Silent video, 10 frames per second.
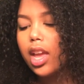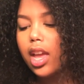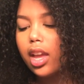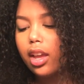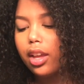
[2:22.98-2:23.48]

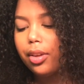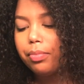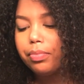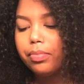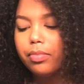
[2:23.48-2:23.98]

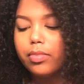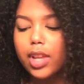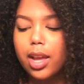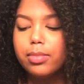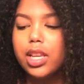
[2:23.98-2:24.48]
And
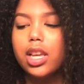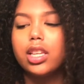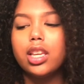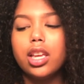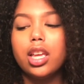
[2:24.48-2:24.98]
I'm
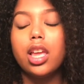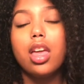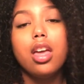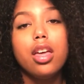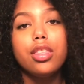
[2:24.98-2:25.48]
taking
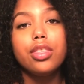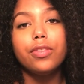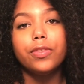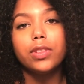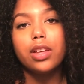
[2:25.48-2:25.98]
the
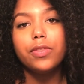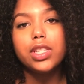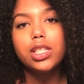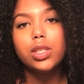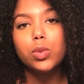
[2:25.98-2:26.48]

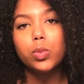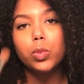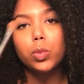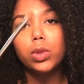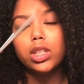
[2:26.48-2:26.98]
fluffiest
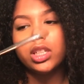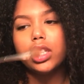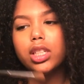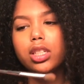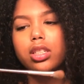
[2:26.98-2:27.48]

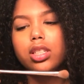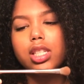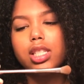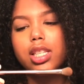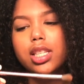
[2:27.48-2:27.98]
one.
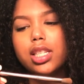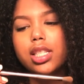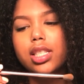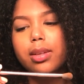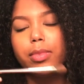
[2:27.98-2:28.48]
This
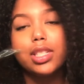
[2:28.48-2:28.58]
is number